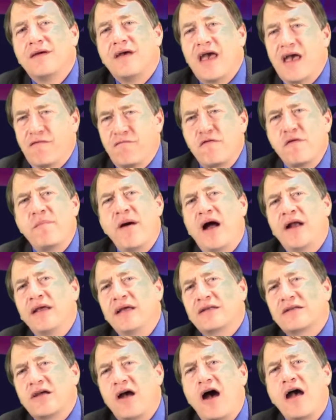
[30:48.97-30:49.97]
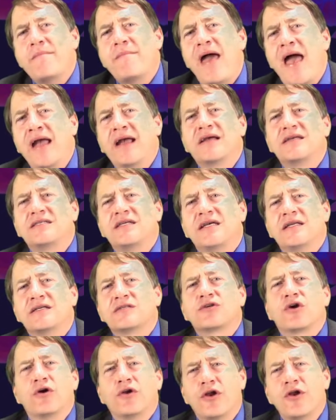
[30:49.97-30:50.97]
Everybody at Time magazine
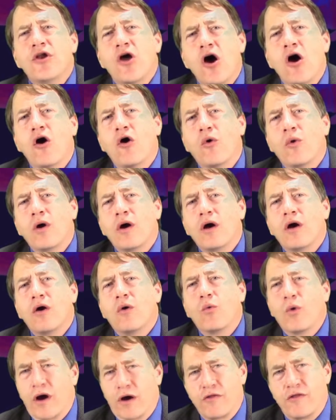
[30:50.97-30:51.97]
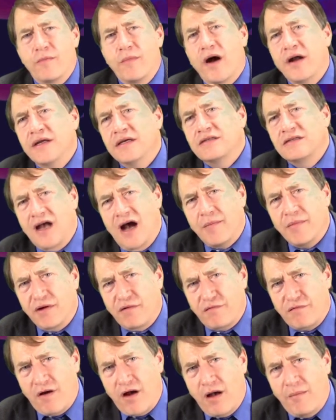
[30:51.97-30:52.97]
is going to know where the money's coming
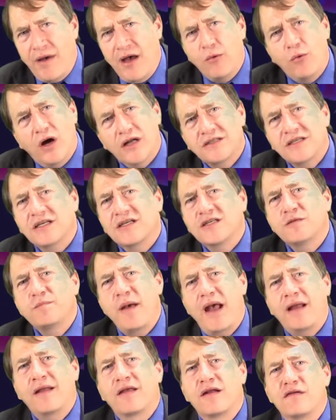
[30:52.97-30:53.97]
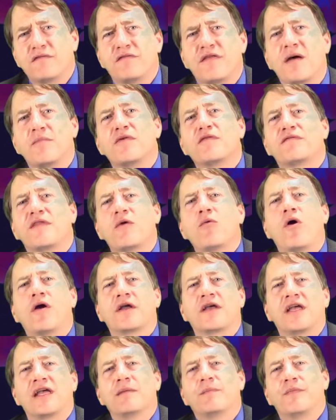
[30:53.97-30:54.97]
from and what's expected of them if they want
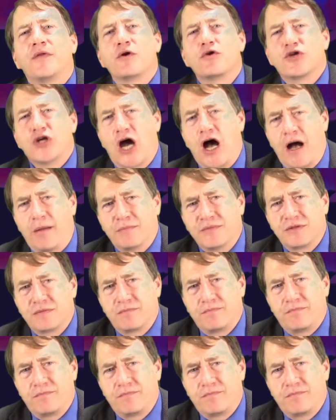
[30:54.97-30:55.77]
to keep their jobs.